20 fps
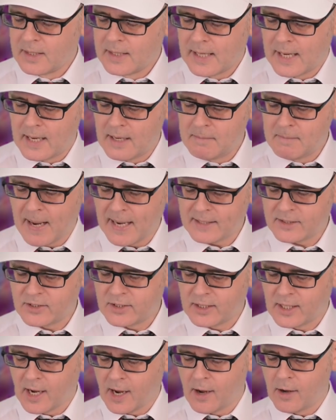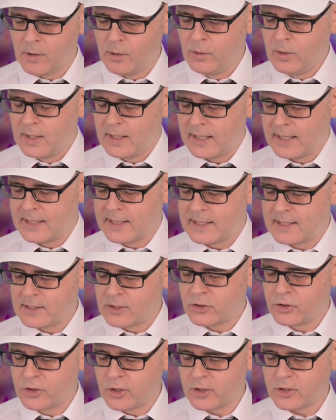In Mexico, it
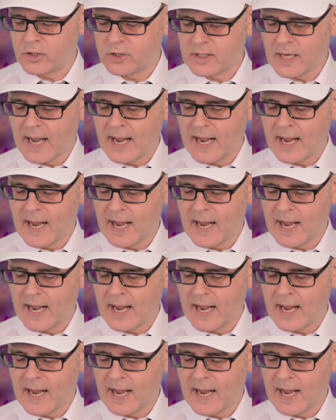is just